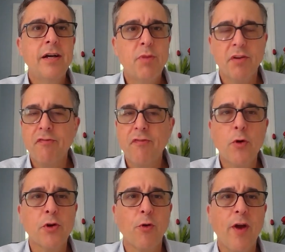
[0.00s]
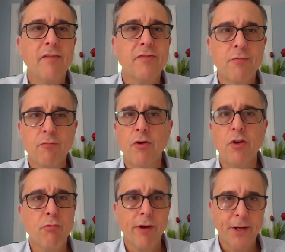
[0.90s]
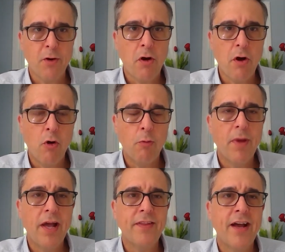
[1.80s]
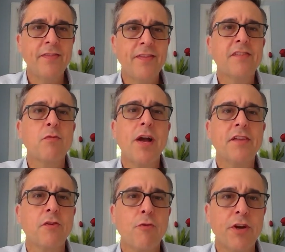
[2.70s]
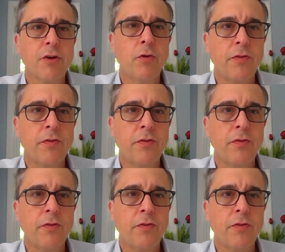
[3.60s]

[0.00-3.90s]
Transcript: but a photograph can really bring it all home. And that's why it's critical